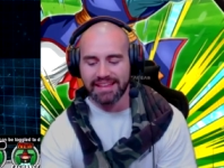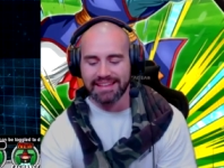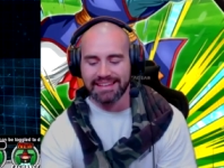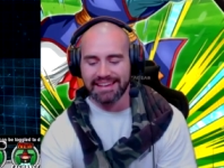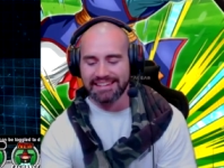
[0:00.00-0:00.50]

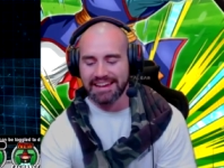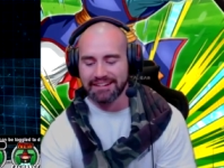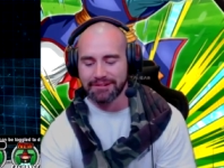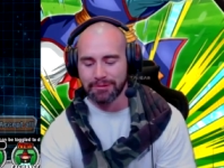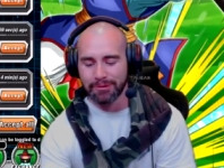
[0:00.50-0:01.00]
collect
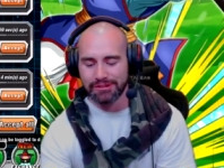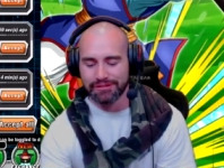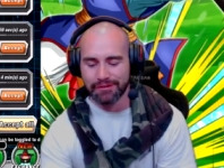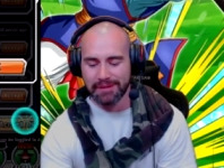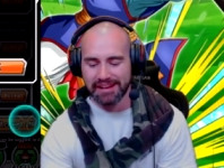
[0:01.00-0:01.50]
our rewards
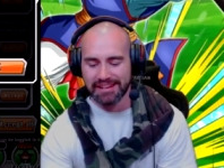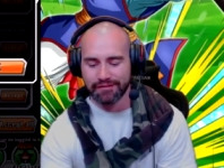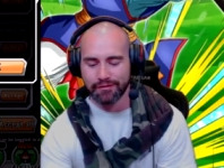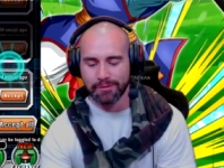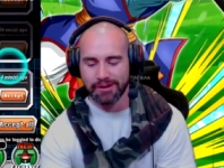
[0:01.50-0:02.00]
from our
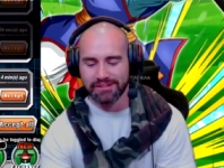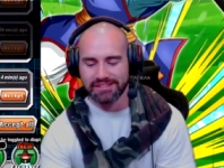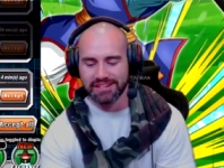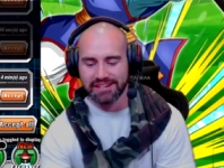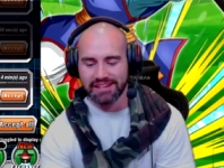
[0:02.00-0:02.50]
gift
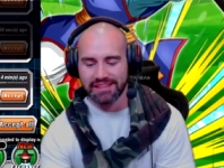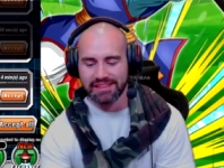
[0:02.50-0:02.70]
box in here.